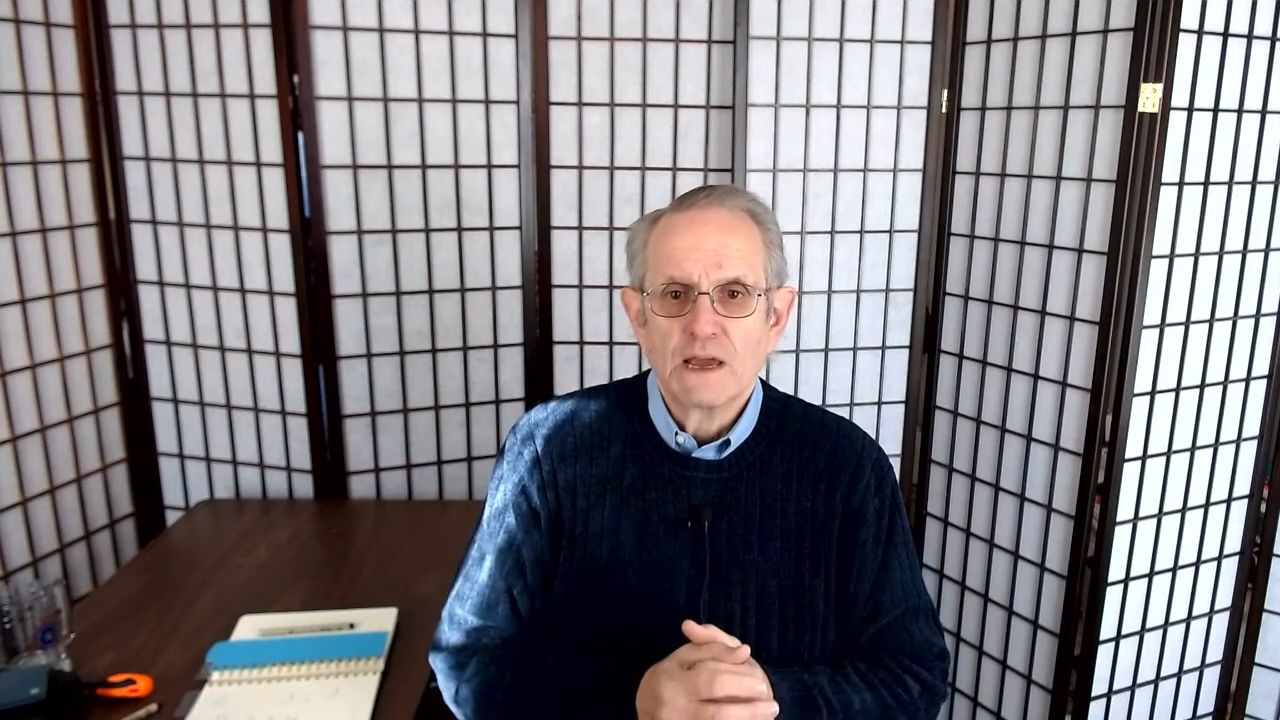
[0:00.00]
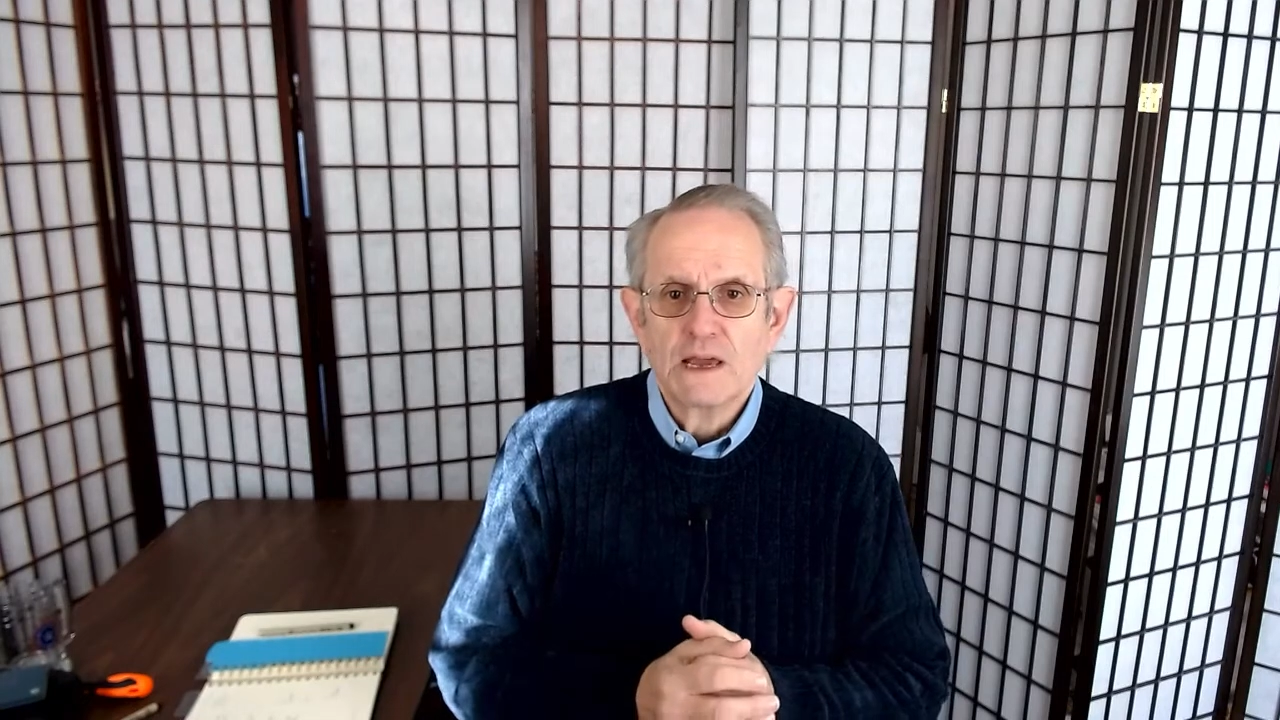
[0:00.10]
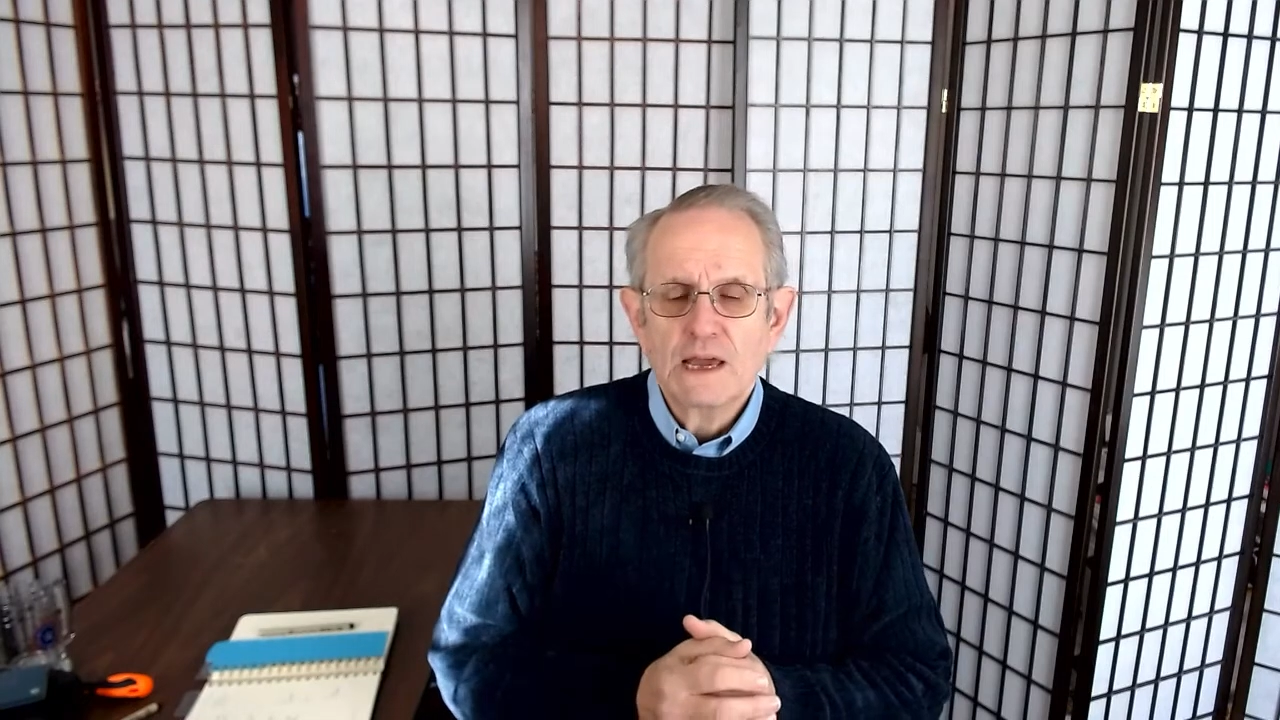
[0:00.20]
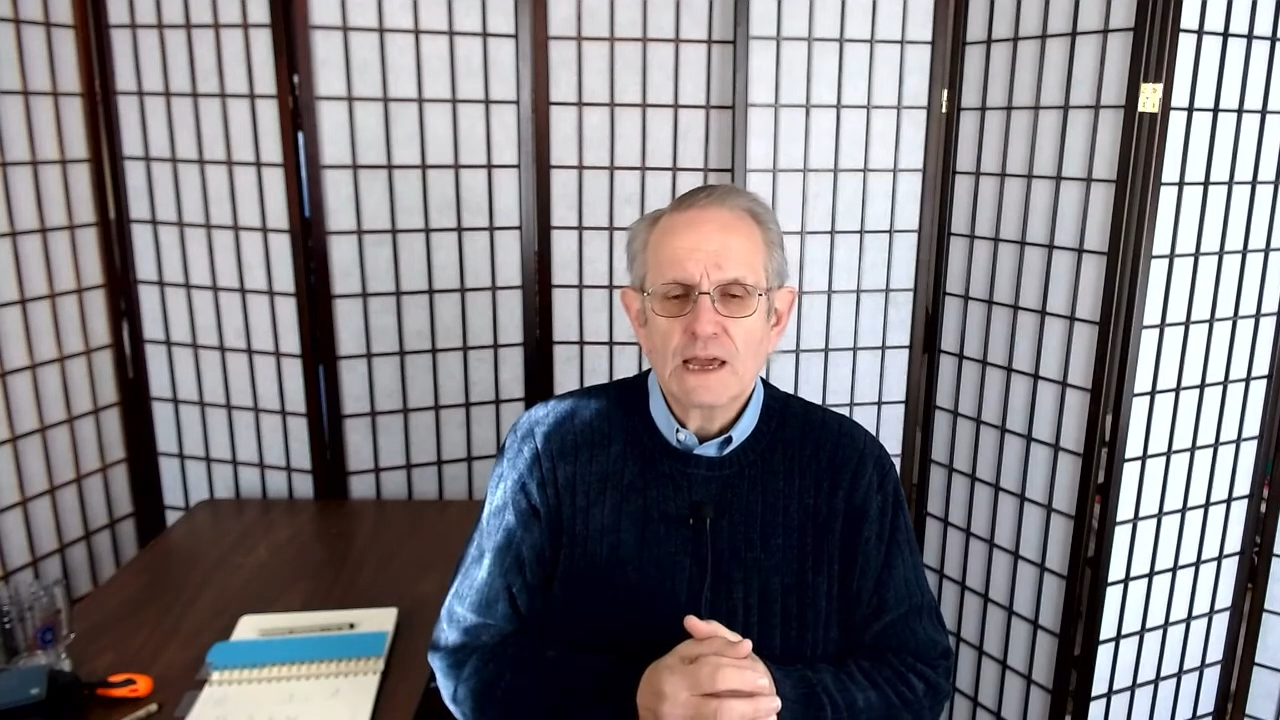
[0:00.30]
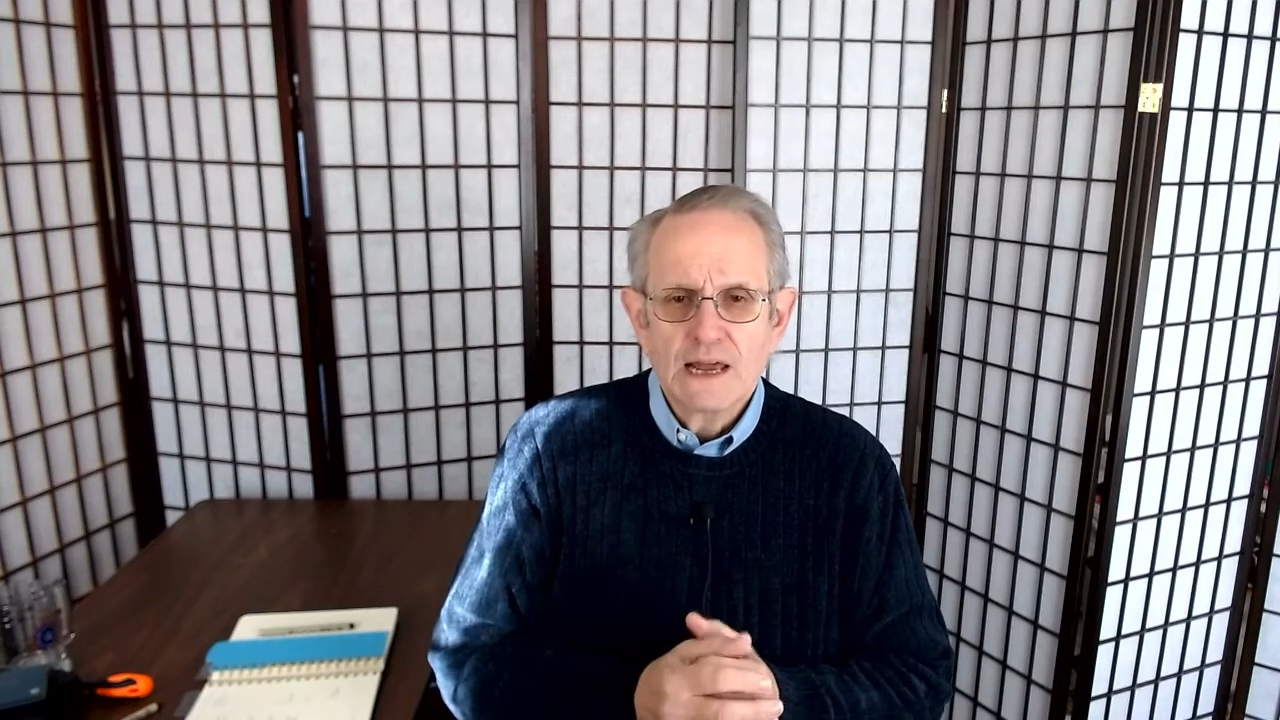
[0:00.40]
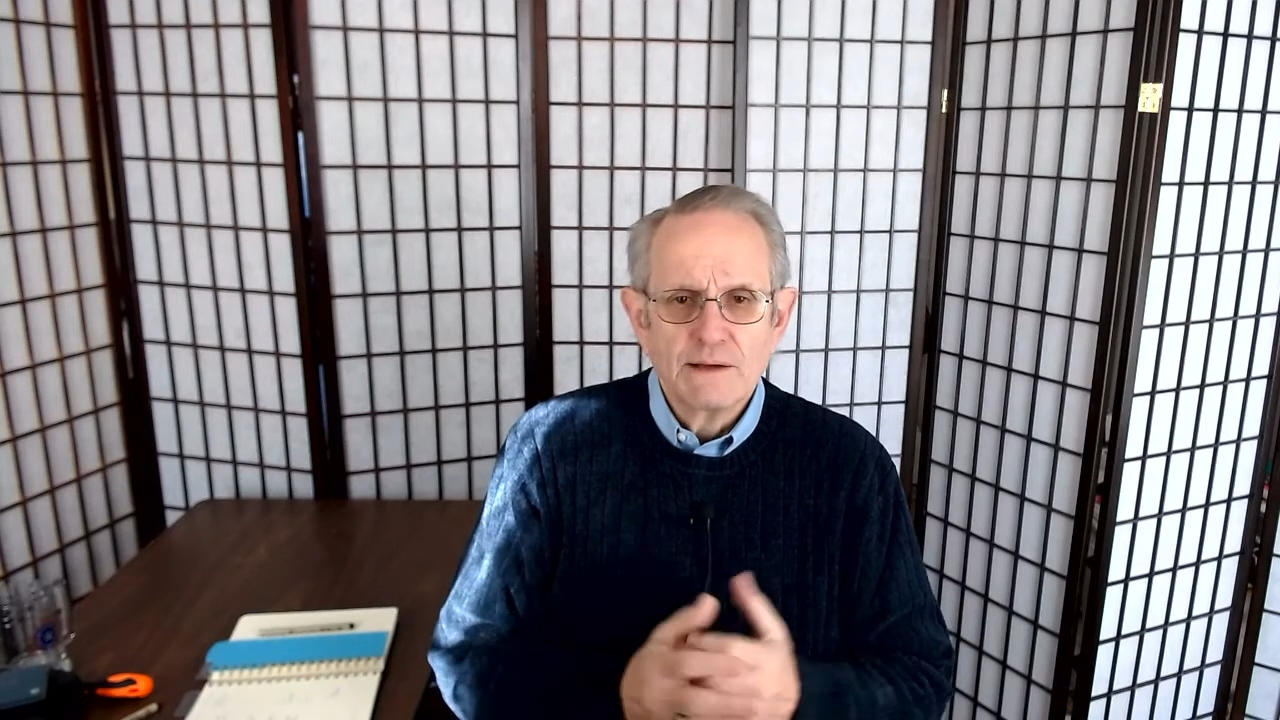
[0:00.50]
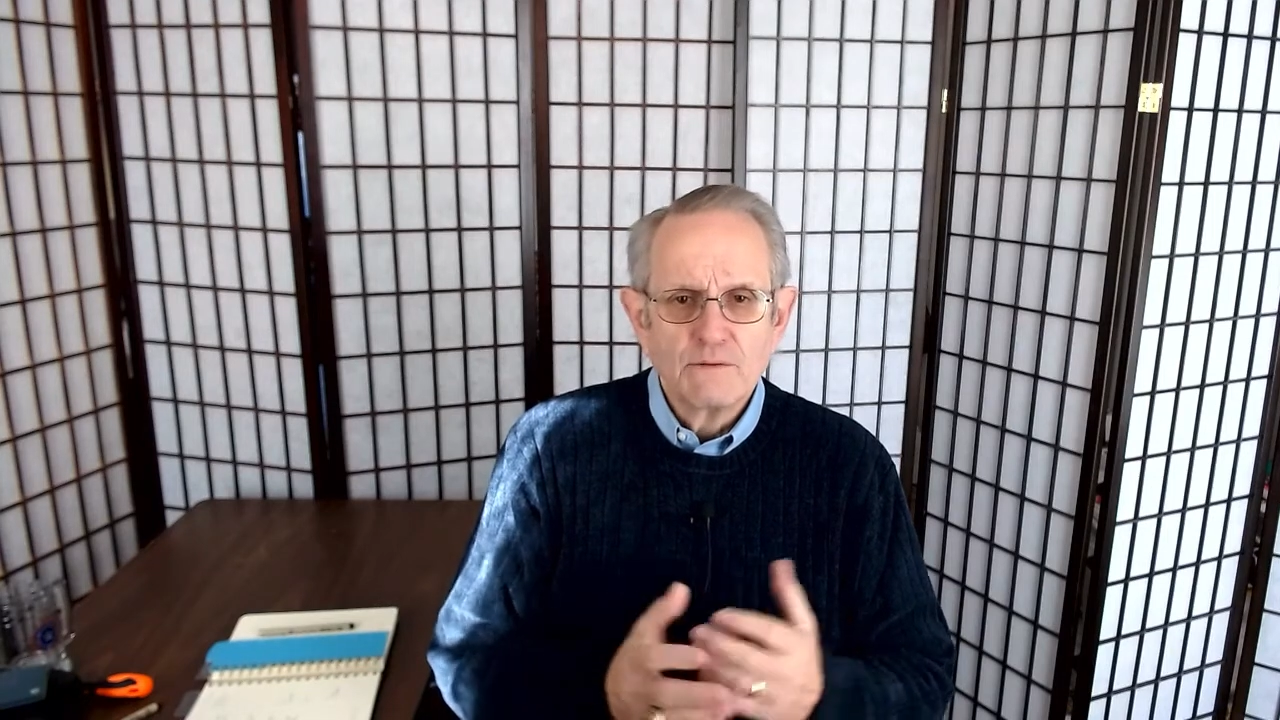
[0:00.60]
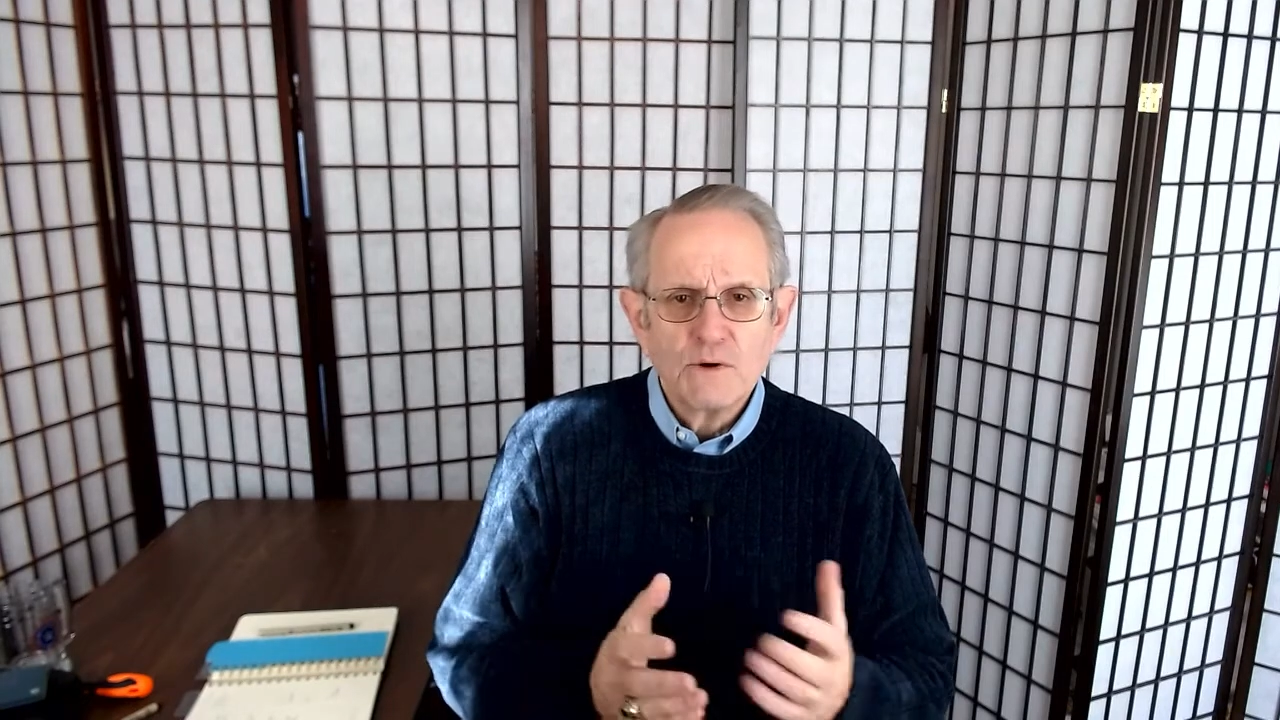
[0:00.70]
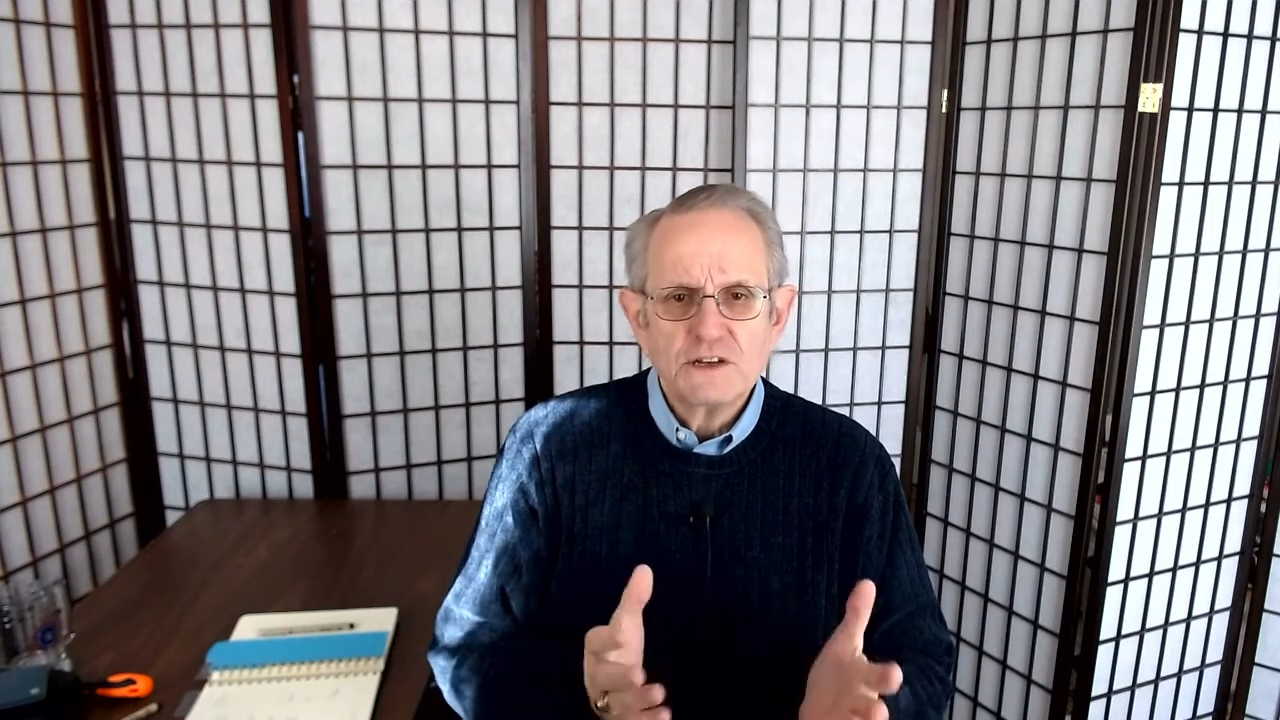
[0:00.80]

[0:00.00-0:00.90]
And I'm going to